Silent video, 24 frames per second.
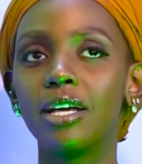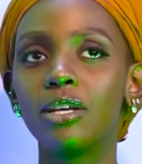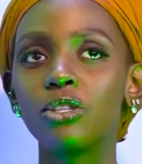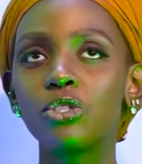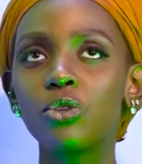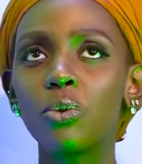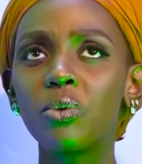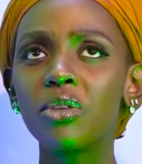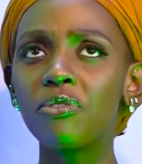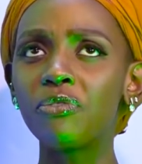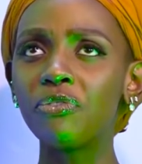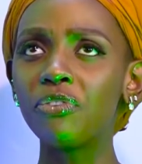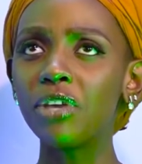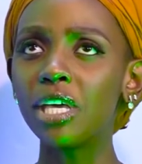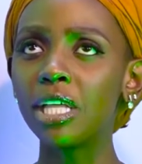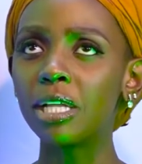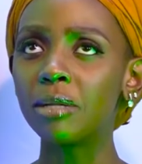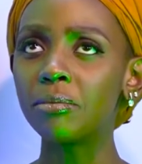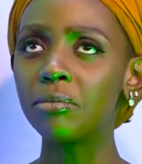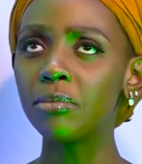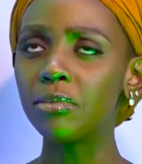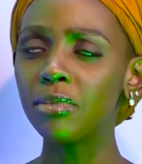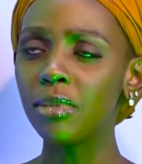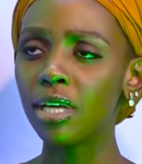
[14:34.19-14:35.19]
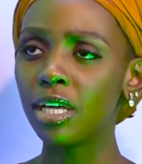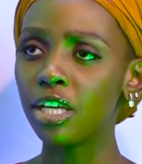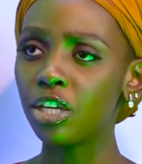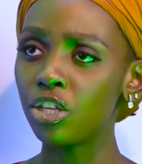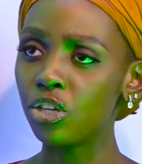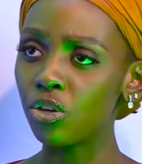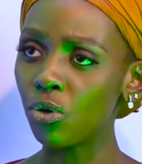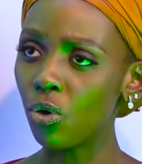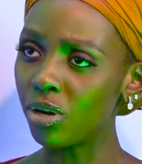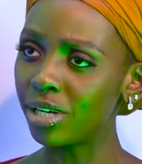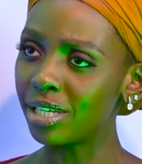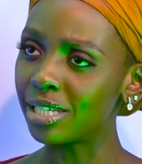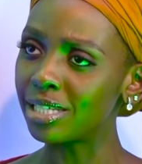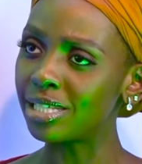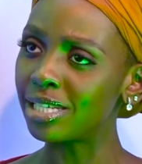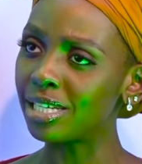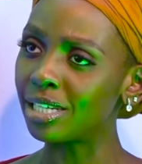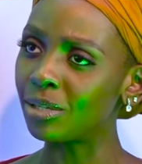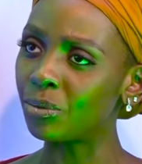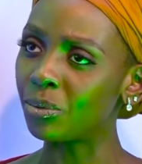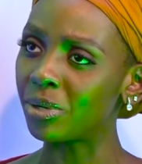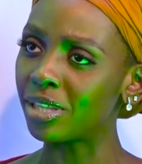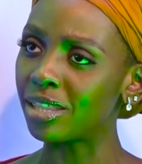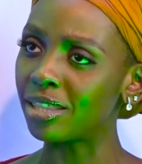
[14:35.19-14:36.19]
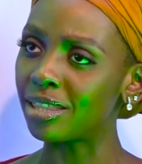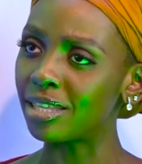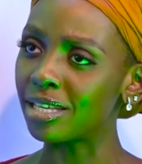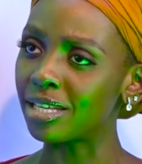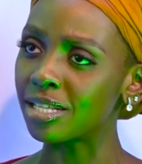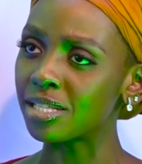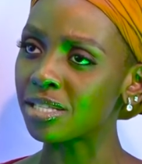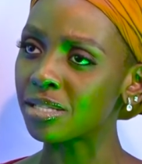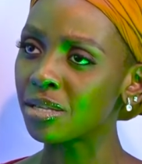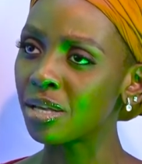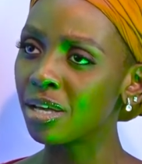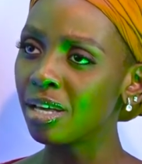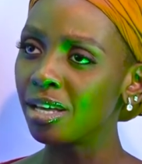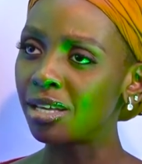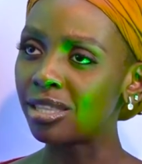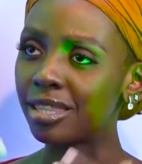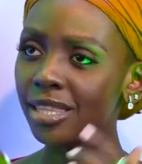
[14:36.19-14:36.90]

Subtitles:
So with film, you only deal with this.